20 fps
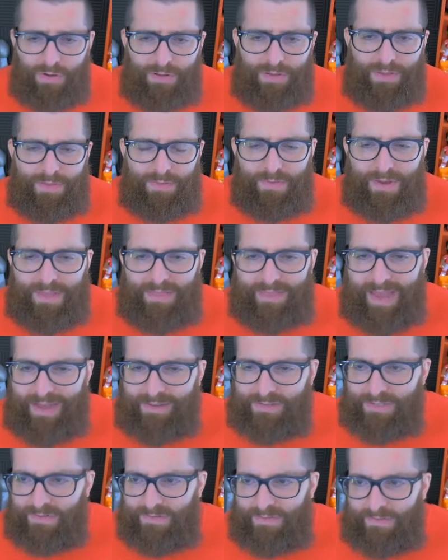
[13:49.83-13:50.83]
only
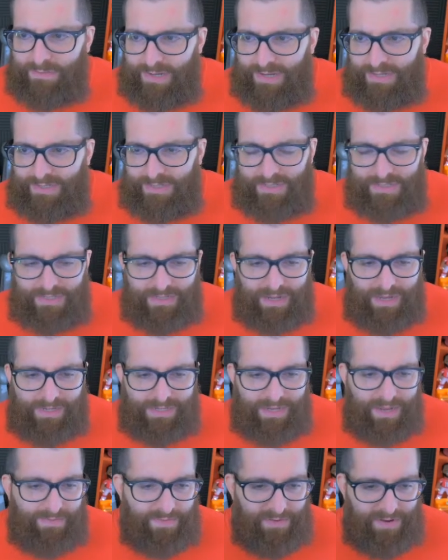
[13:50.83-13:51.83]
3,000 for Boston
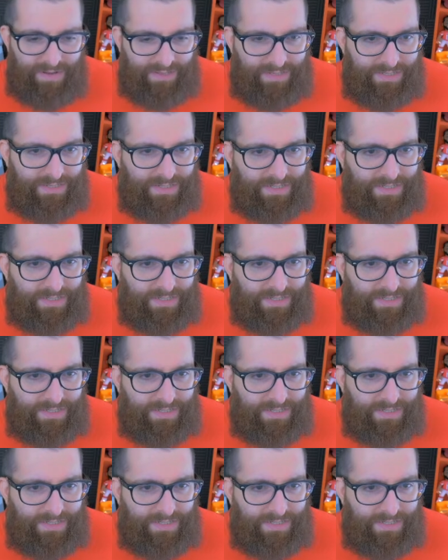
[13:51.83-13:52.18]
Scott. Definitely